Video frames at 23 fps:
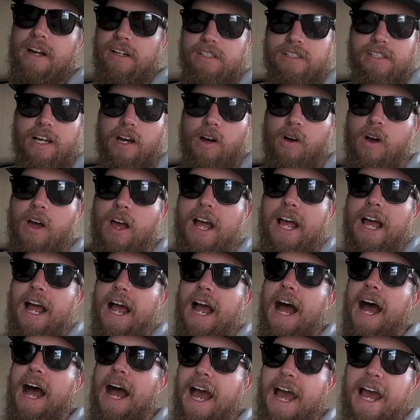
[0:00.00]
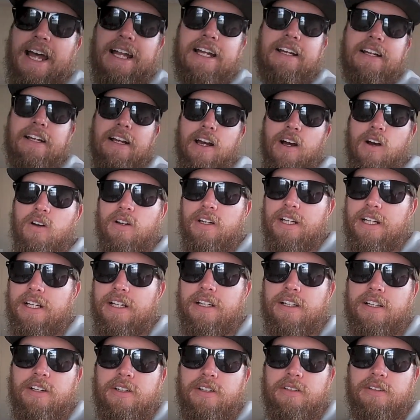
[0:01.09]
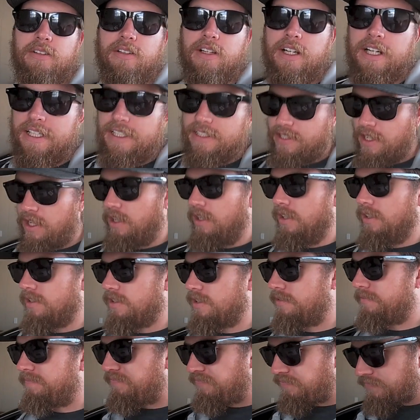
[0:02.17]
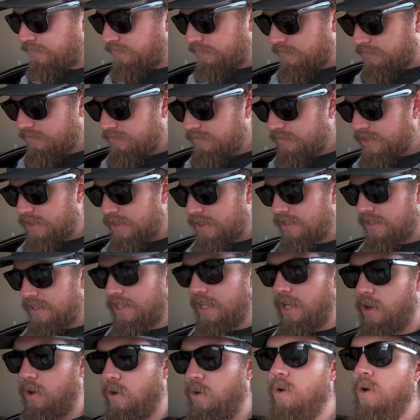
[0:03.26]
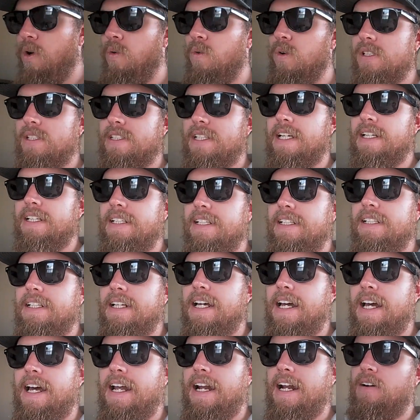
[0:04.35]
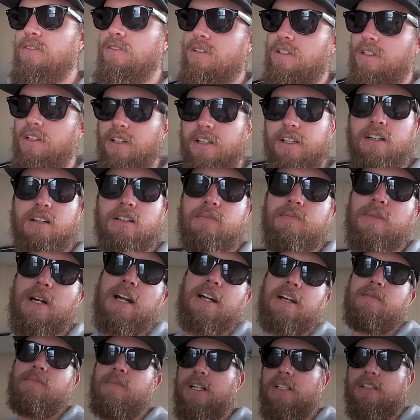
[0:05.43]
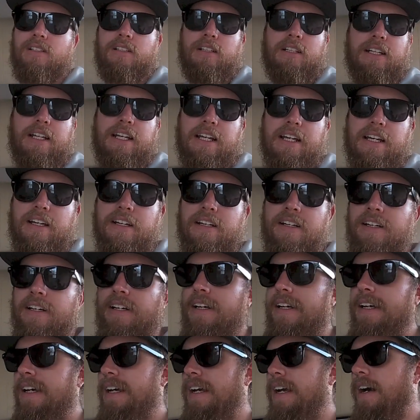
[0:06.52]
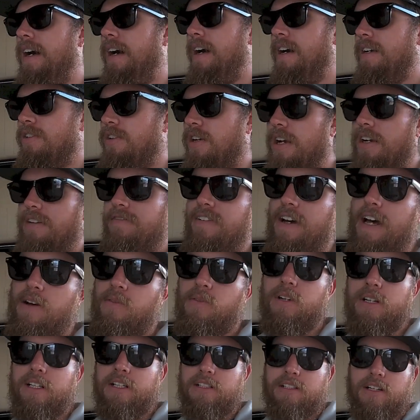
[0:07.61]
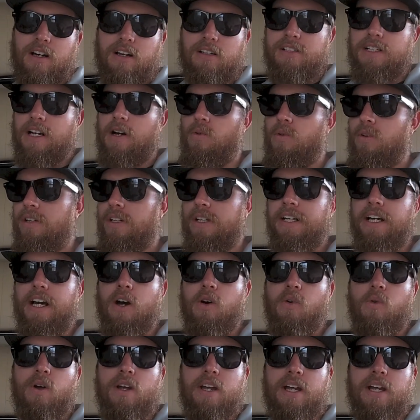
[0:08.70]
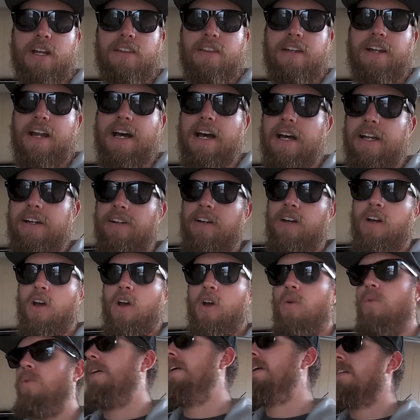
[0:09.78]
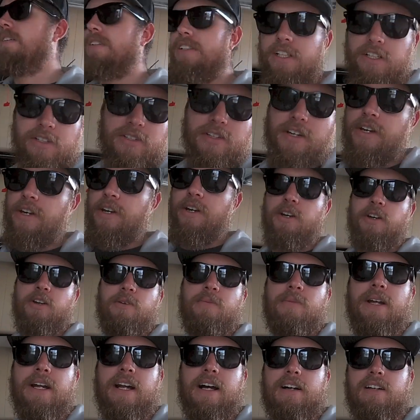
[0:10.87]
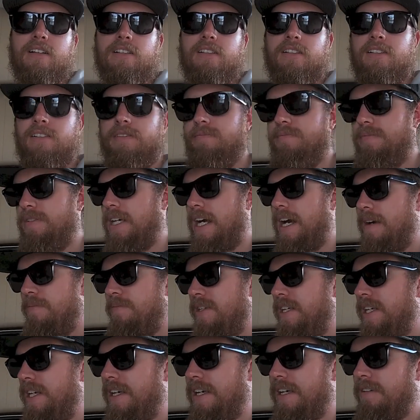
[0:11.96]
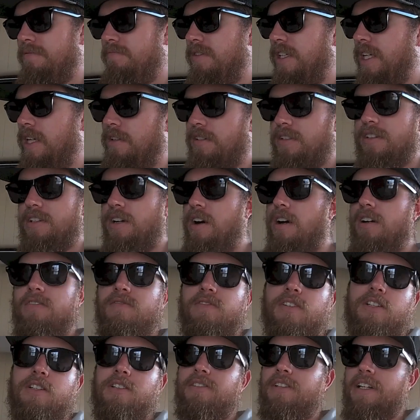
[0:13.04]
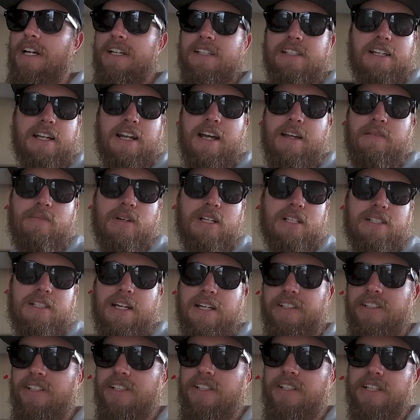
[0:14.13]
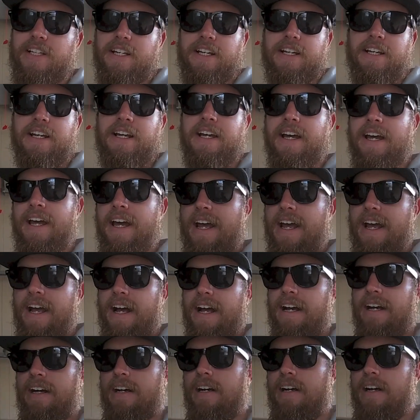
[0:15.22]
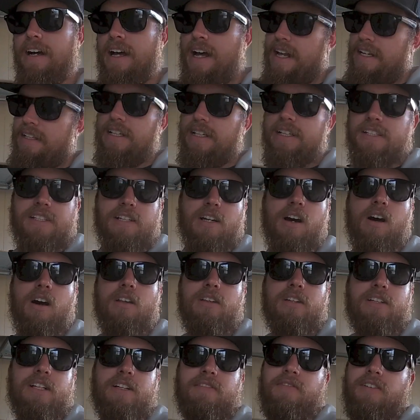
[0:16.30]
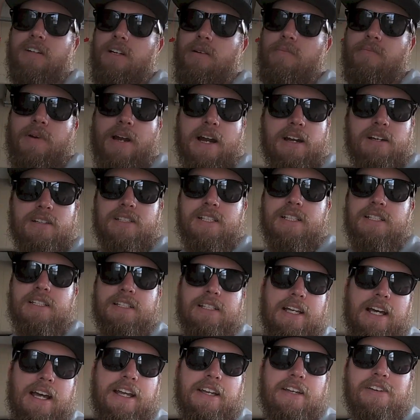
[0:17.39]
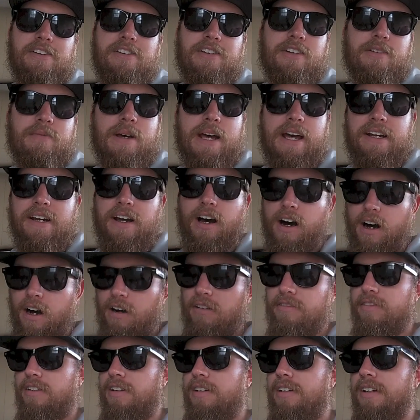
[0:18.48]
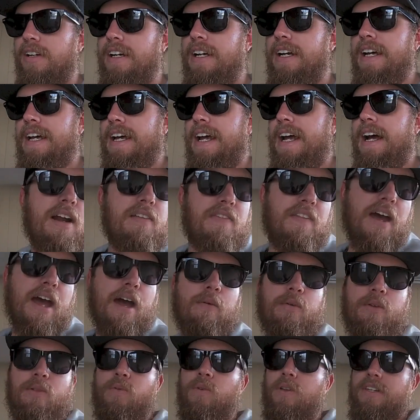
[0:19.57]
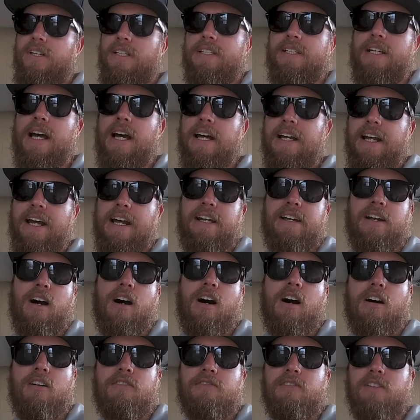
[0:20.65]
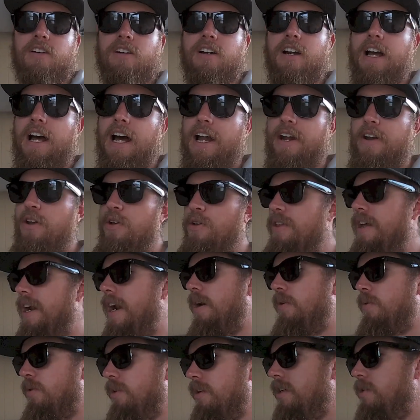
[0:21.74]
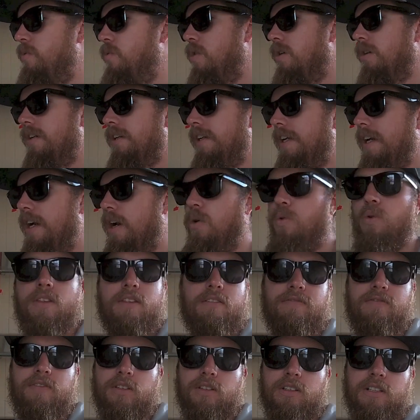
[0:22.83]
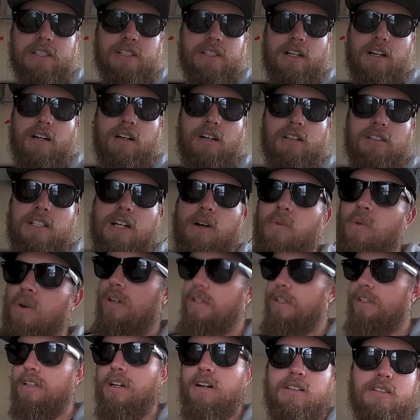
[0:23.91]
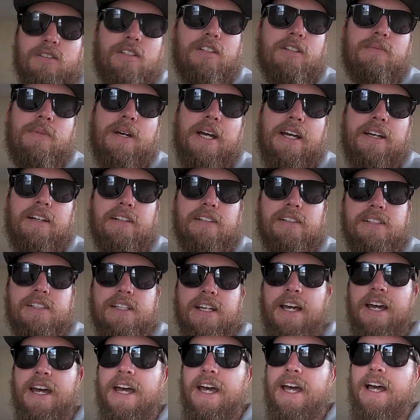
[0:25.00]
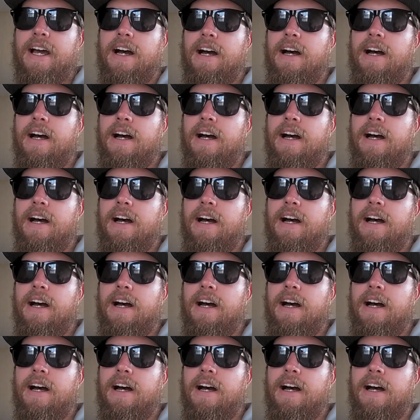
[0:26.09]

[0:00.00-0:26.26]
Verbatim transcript: repair. So I had to go and get a new exhaust. So once I did that, I was looking on American Muscle again, uh, trying to find what exhaust I wanted to go with. And I went on YouTube and I typed in, you know, exhaust for 2008 Mustang GT uh, and listened to all the different comparisons that YouTube had to offer. Comparing that with what the site had to offer, I knew that I really wanted to go with a full exhaust. I wanted long tube headers.